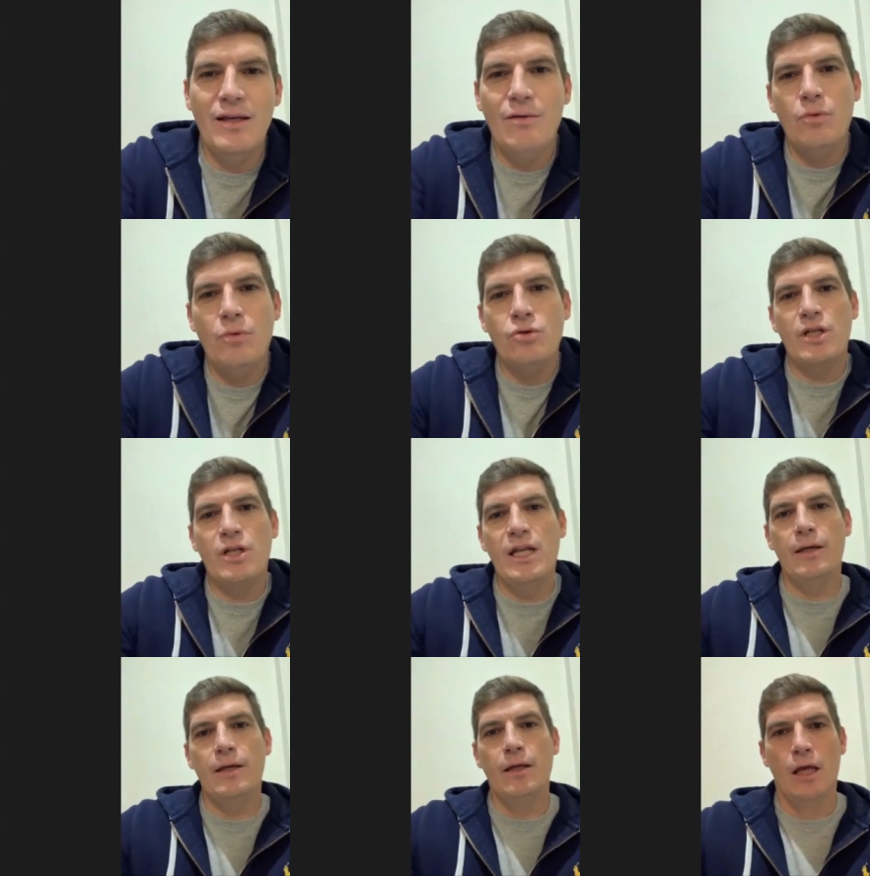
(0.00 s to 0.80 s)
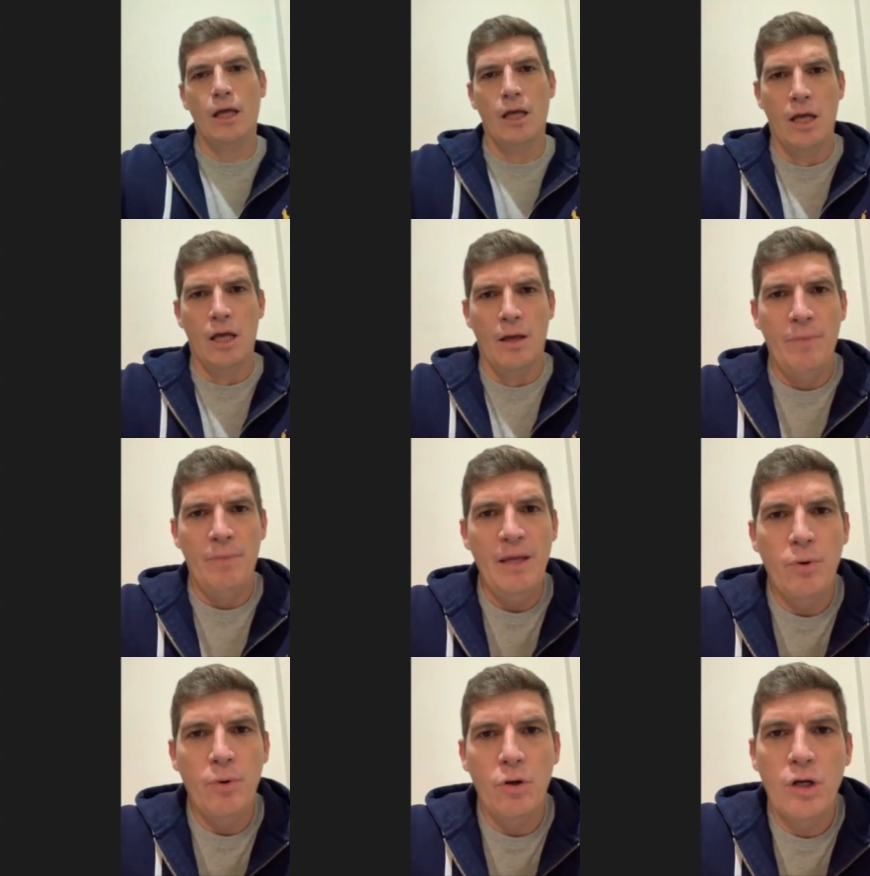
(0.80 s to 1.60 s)
mostly
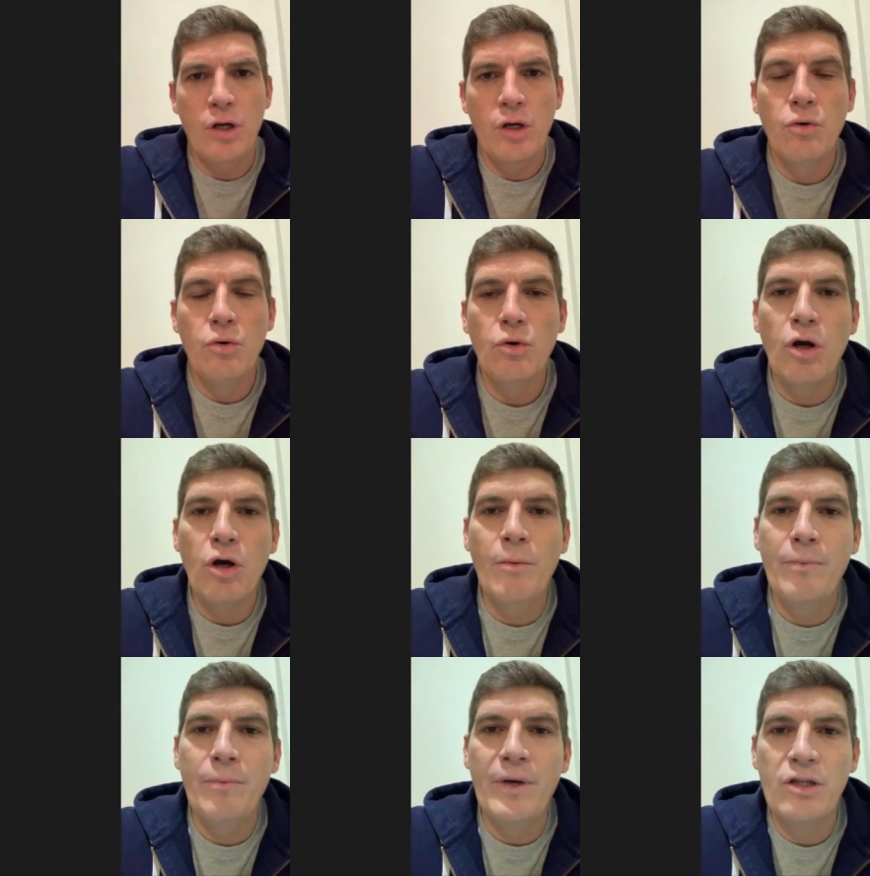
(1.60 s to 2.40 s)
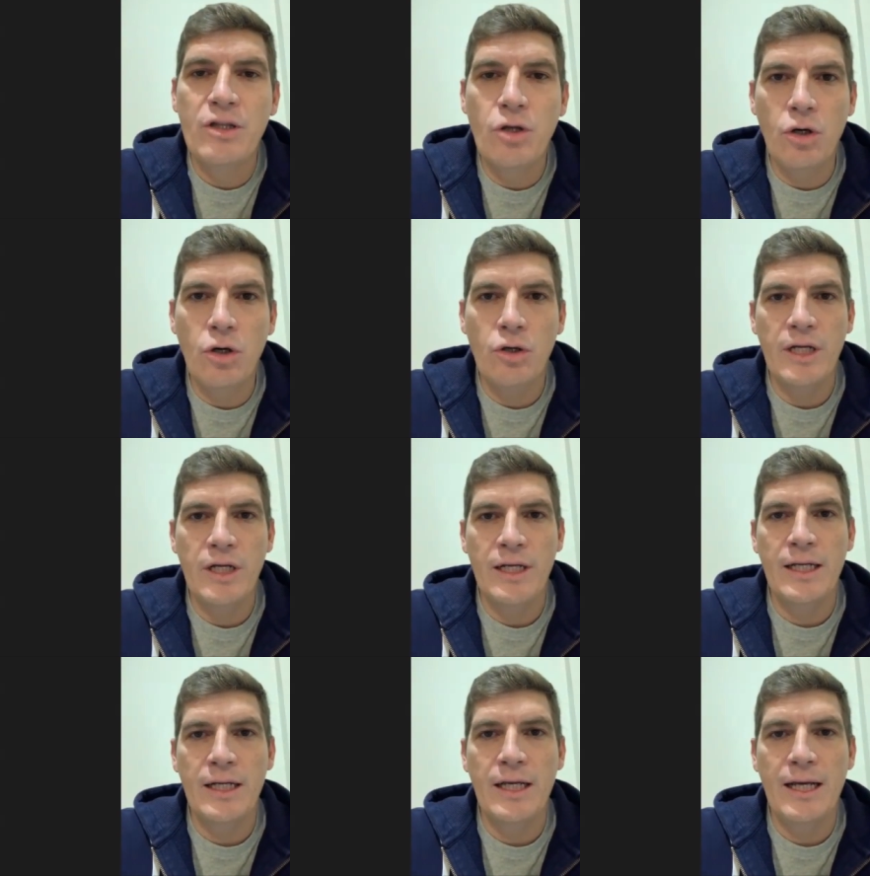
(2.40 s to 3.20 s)
people who come up and talk
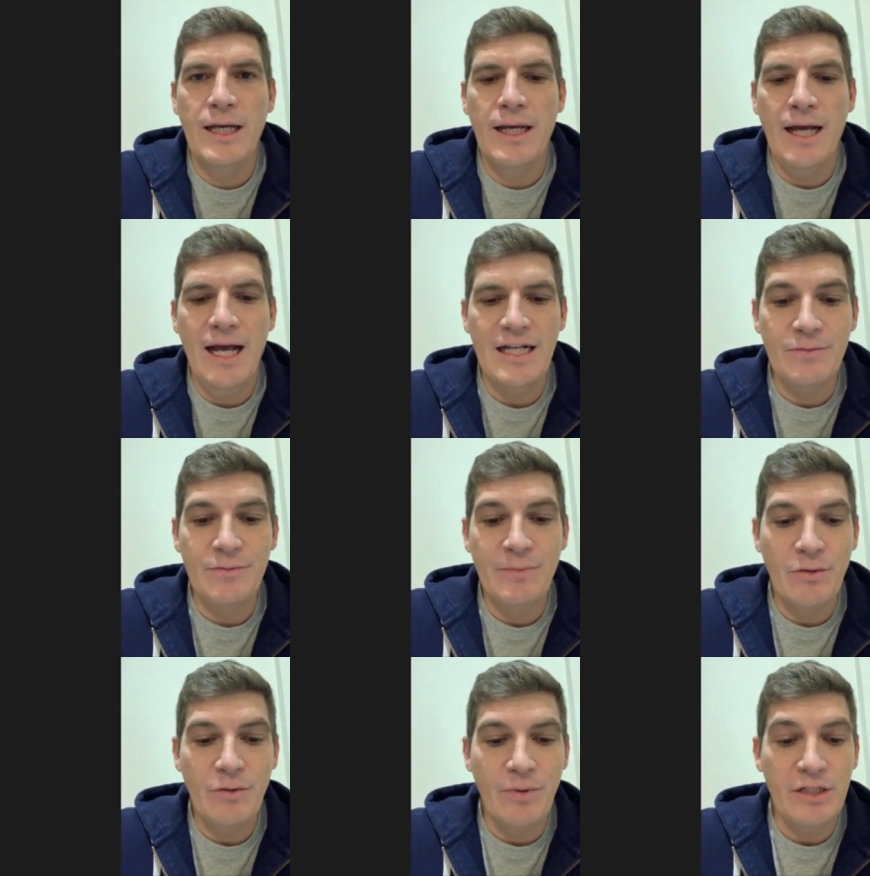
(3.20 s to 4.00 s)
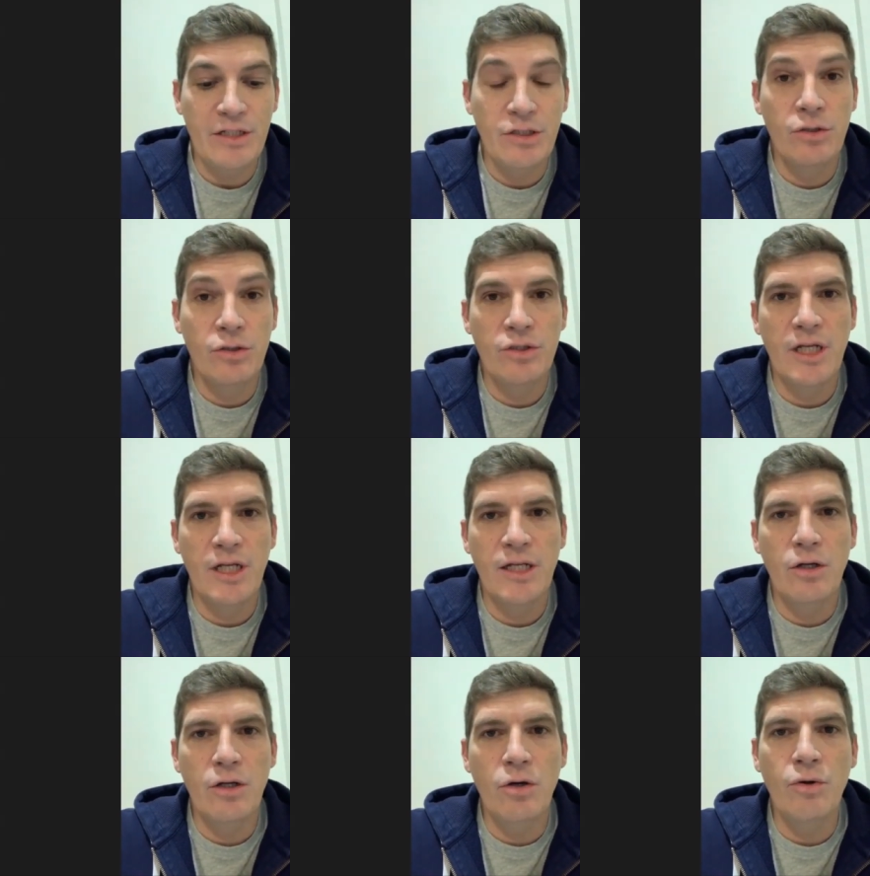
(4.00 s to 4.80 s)
and uh, ask me questions
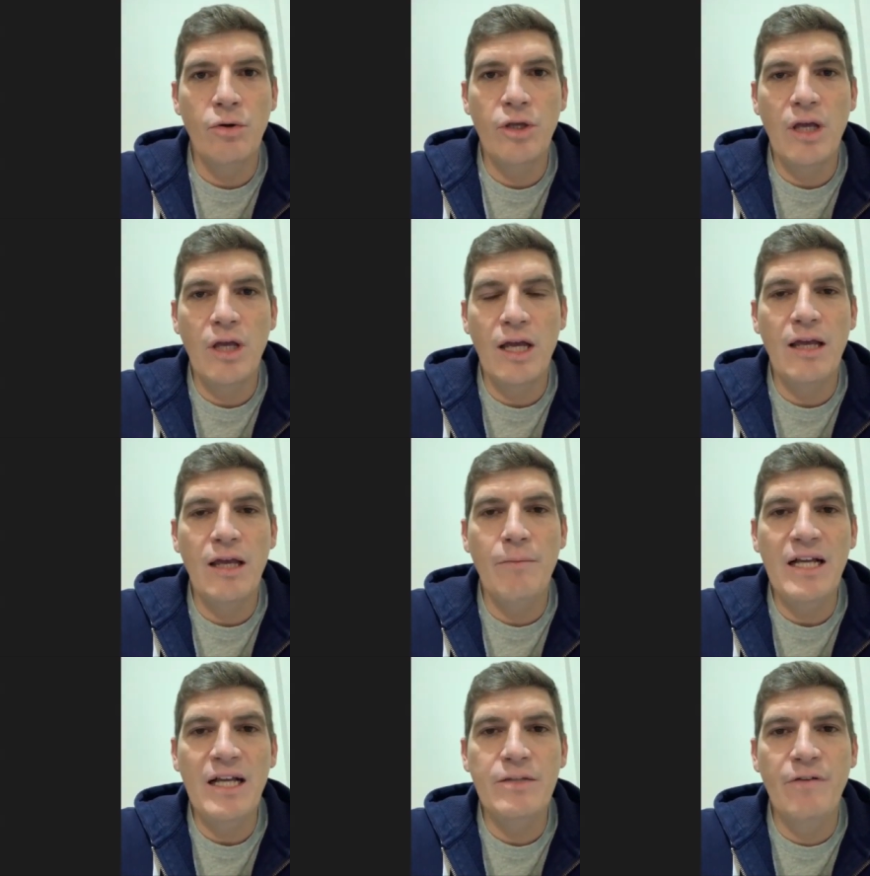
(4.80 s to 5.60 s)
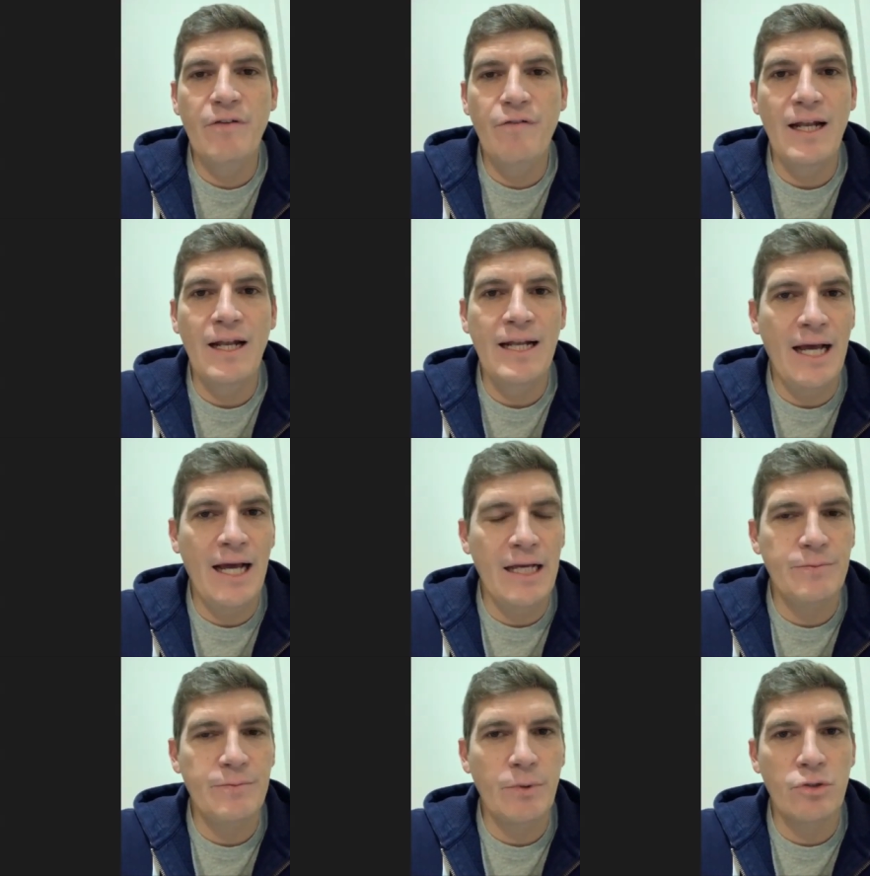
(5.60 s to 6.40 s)
and you know it makes me feel
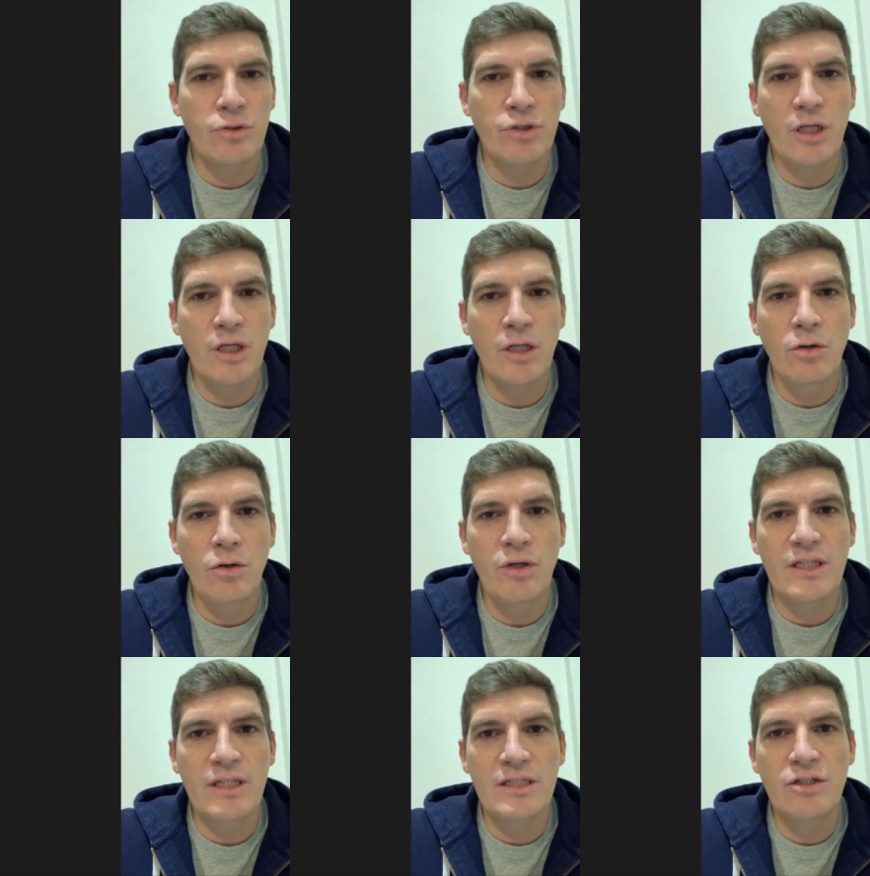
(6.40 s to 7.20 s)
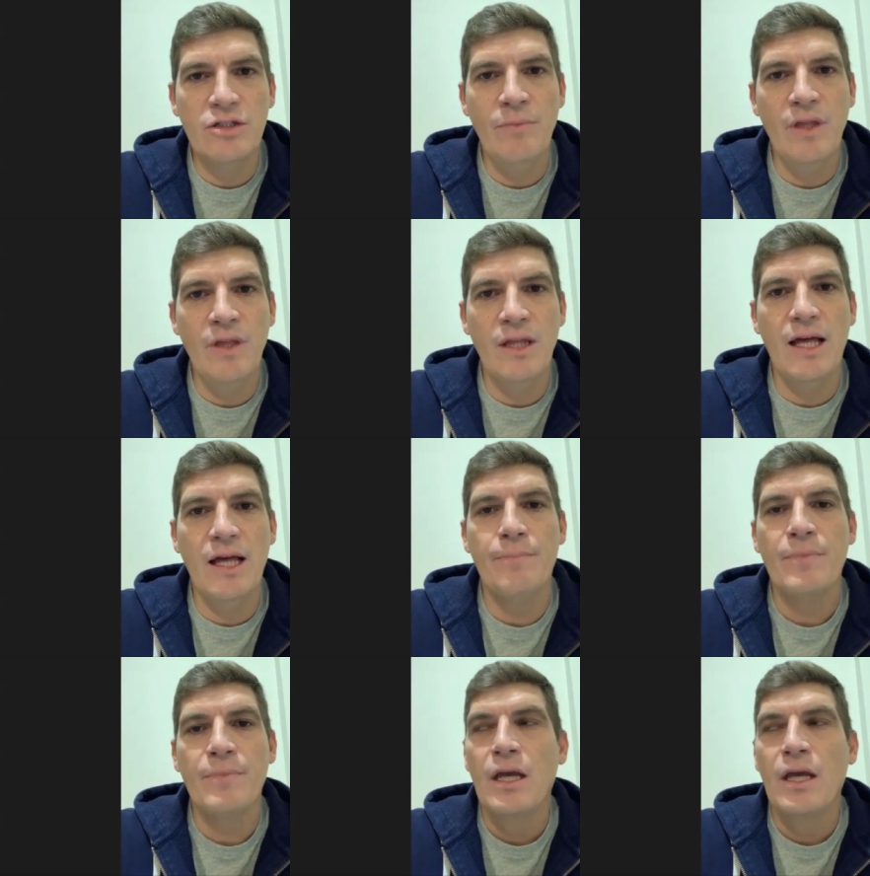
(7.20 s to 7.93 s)
nice because you know it's something that